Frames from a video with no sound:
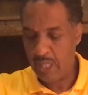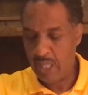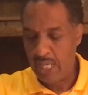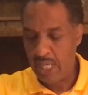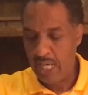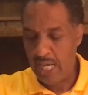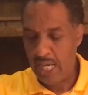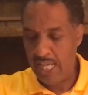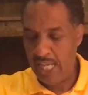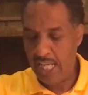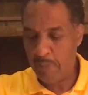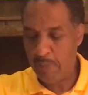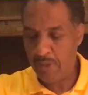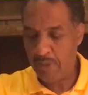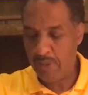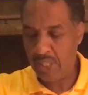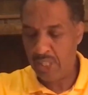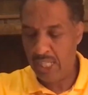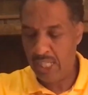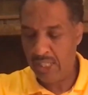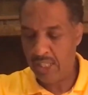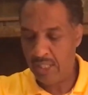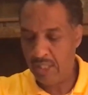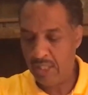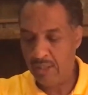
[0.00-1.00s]
And he
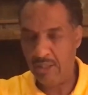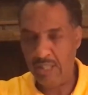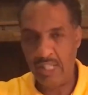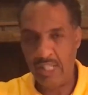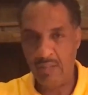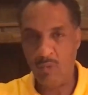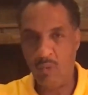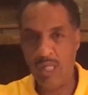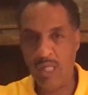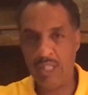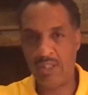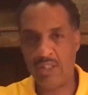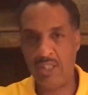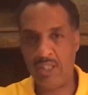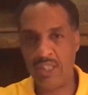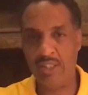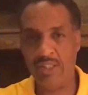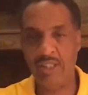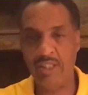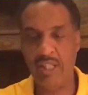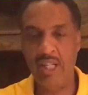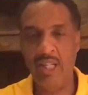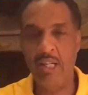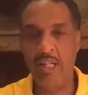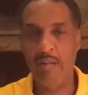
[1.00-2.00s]
presented. Now watch
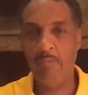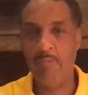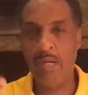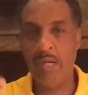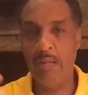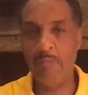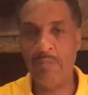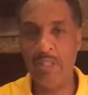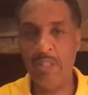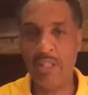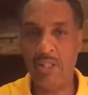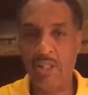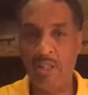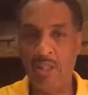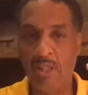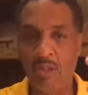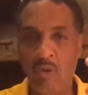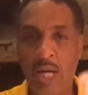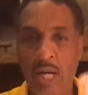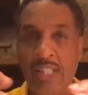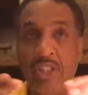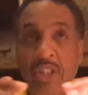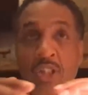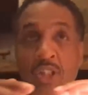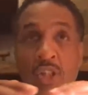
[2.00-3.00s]
this. Remember,
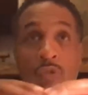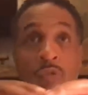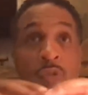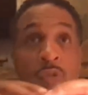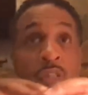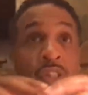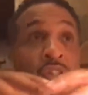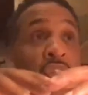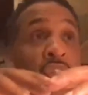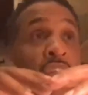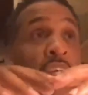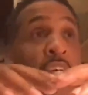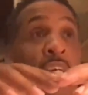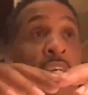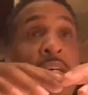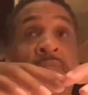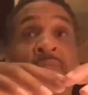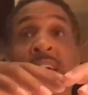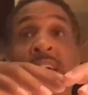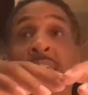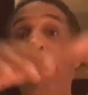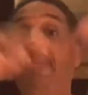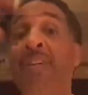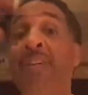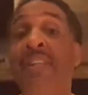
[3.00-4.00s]
Christ is going to receive
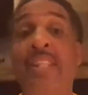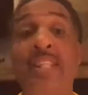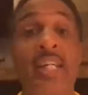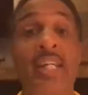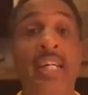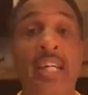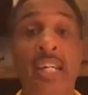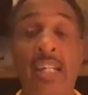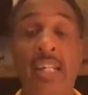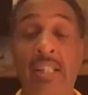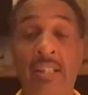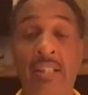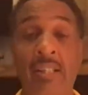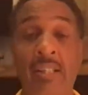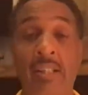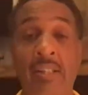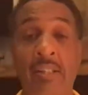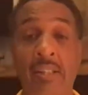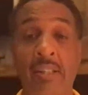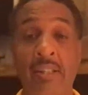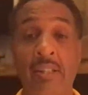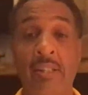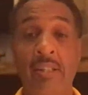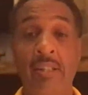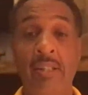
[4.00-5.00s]
everything.
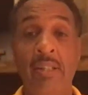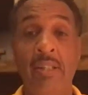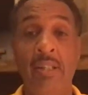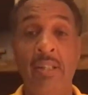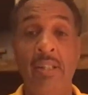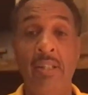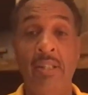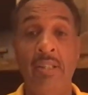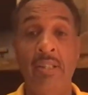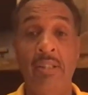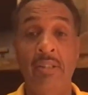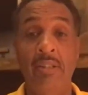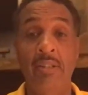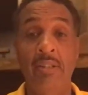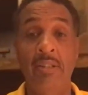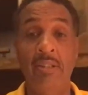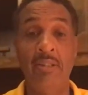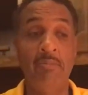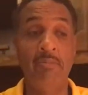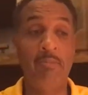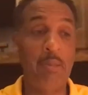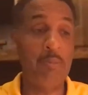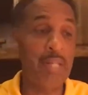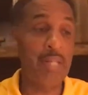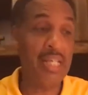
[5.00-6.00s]

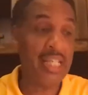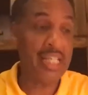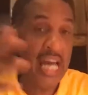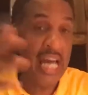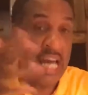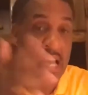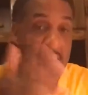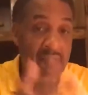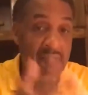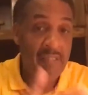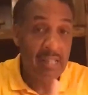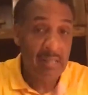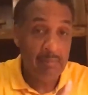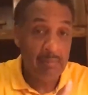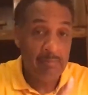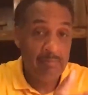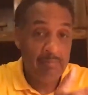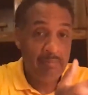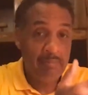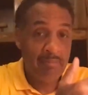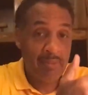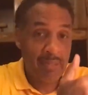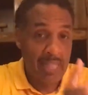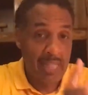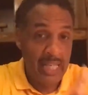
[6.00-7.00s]
Remember, he gave up
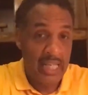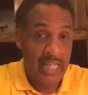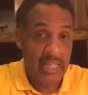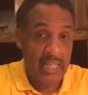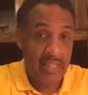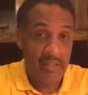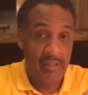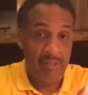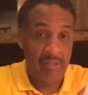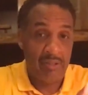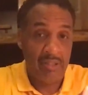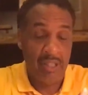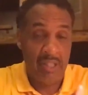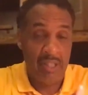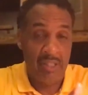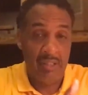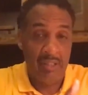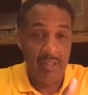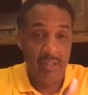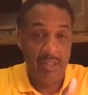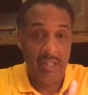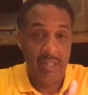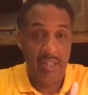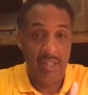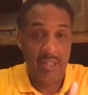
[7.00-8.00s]
things. You
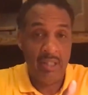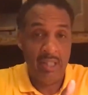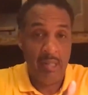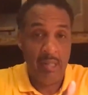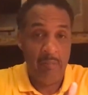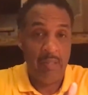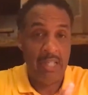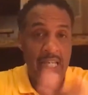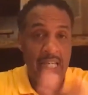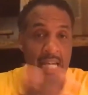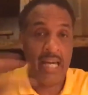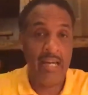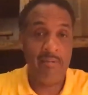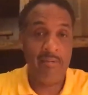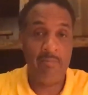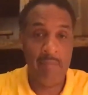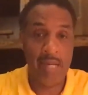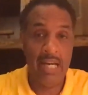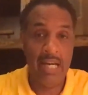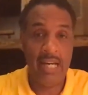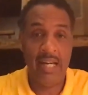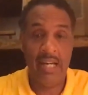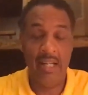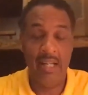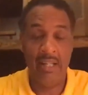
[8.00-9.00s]
know, he, he became
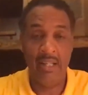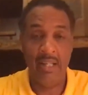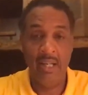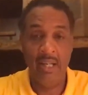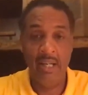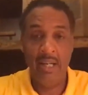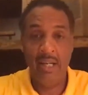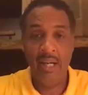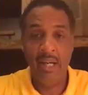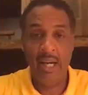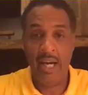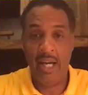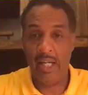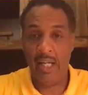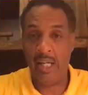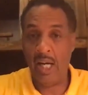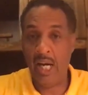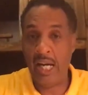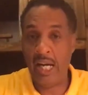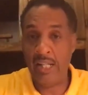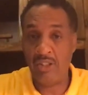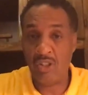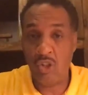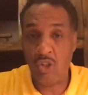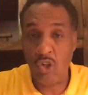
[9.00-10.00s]
man, and
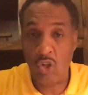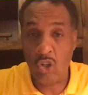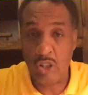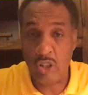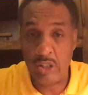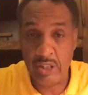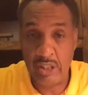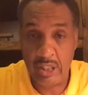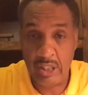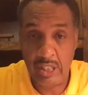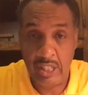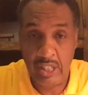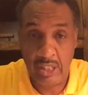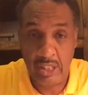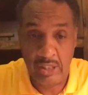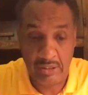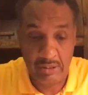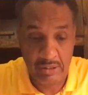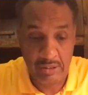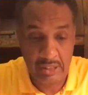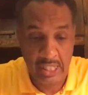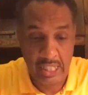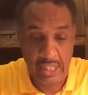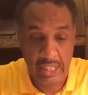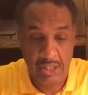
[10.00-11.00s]
God's going to, you
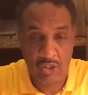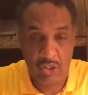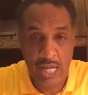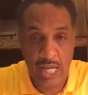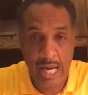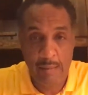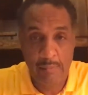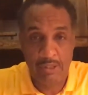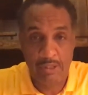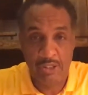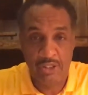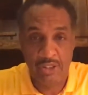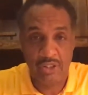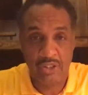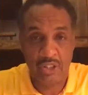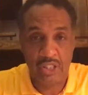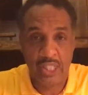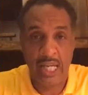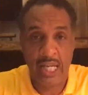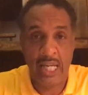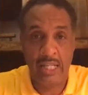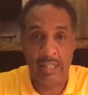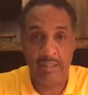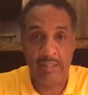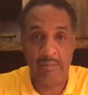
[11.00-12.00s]
know, he established his
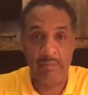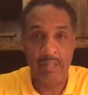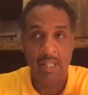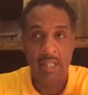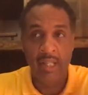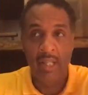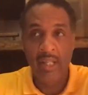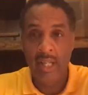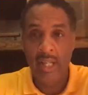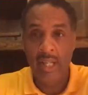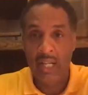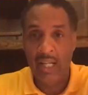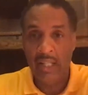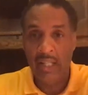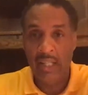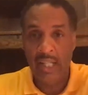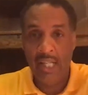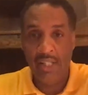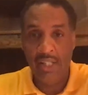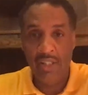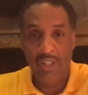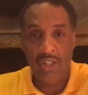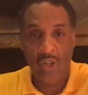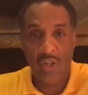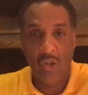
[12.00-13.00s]
kingdom, and
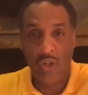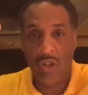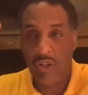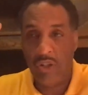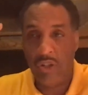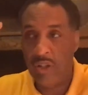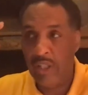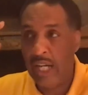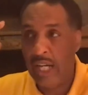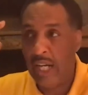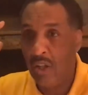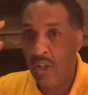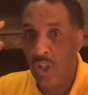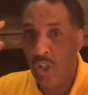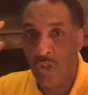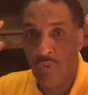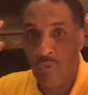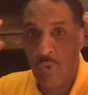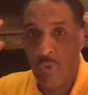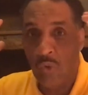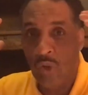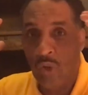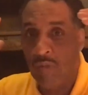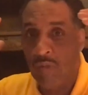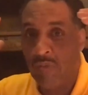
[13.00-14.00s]
he's going to not only
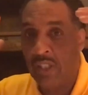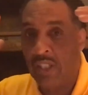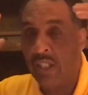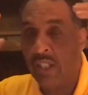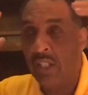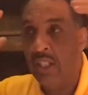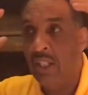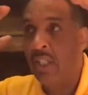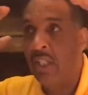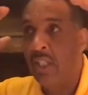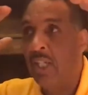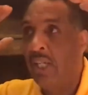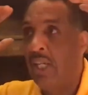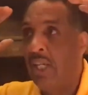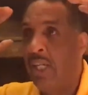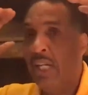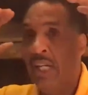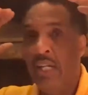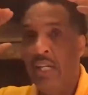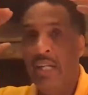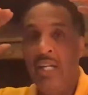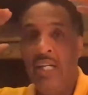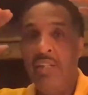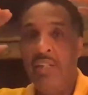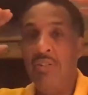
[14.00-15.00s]
rule over the,
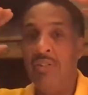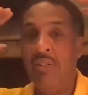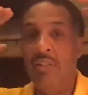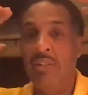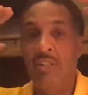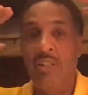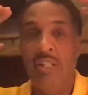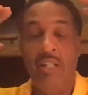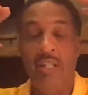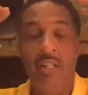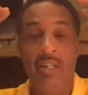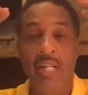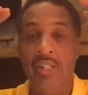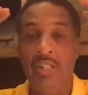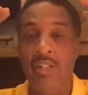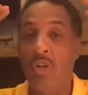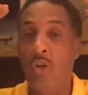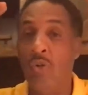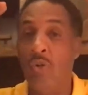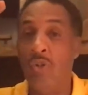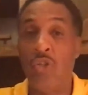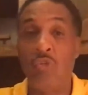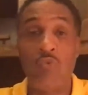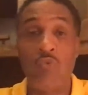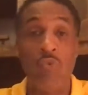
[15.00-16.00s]
he, he, you know, he's
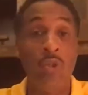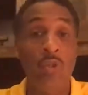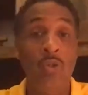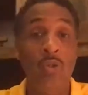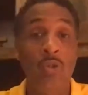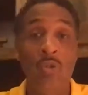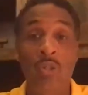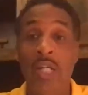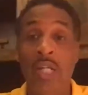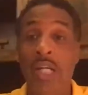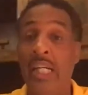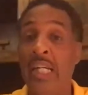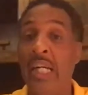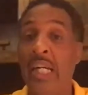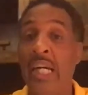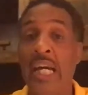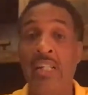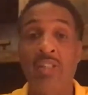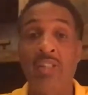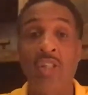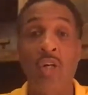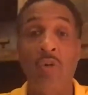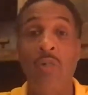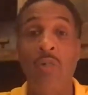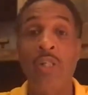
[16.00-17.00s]
going to rule like
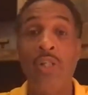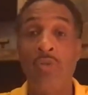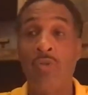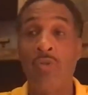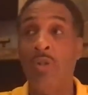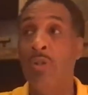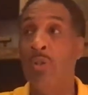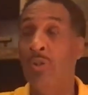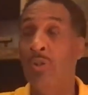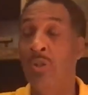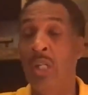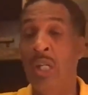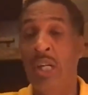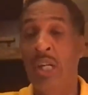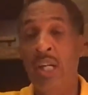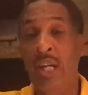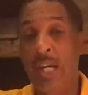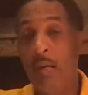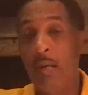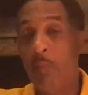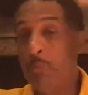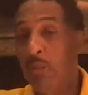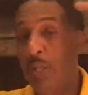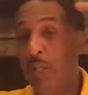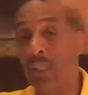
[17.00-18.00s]
he has always ruled,
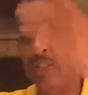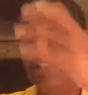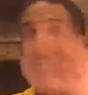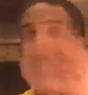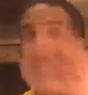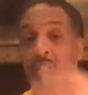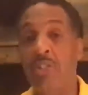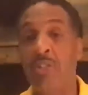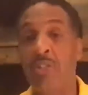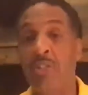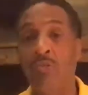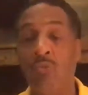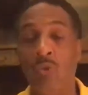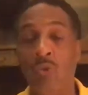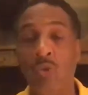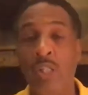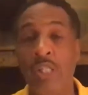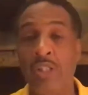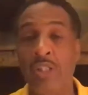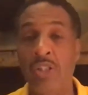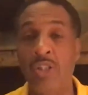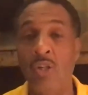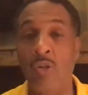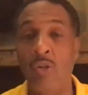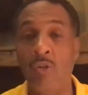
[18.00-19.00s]
and plus he's the rule,
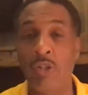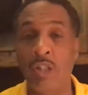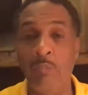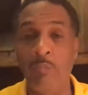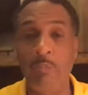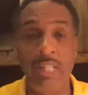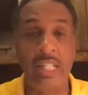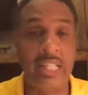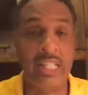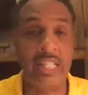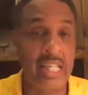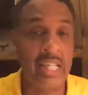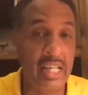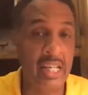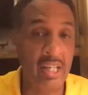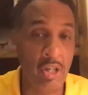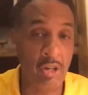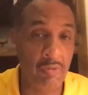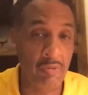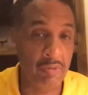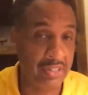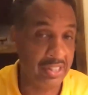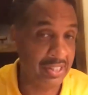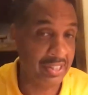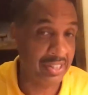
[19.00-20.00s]
he's going to be the king
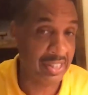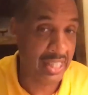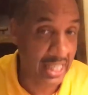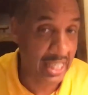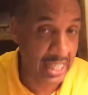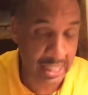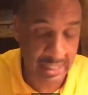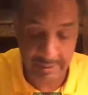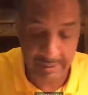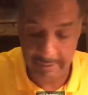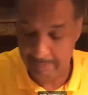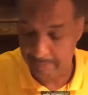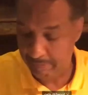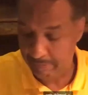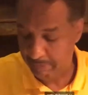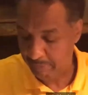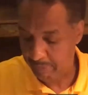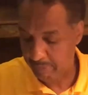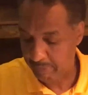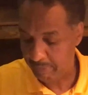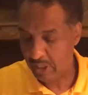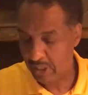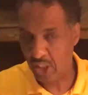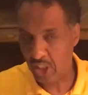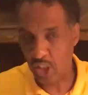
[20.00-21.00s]
over this kingdom,
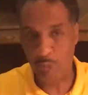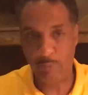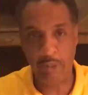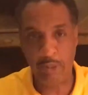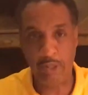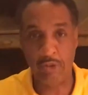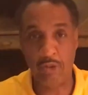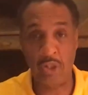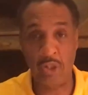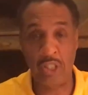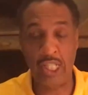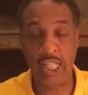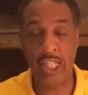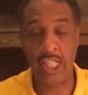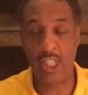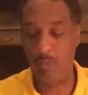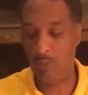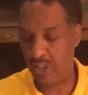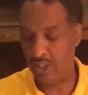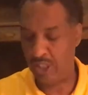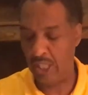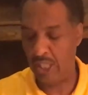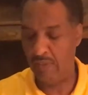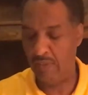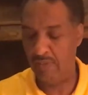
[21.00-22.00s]
his spiritual kingdom,
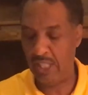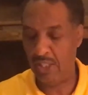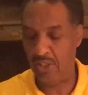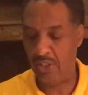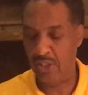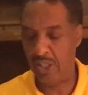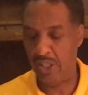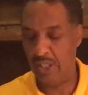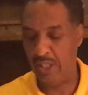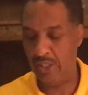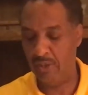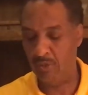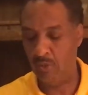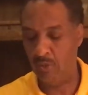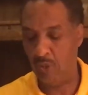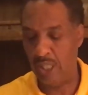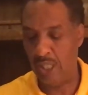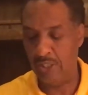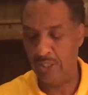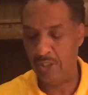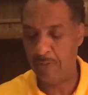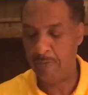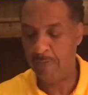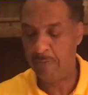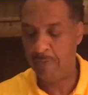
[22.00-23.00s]
what salvation is.
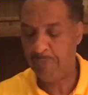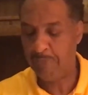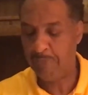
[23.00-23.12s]
Watch.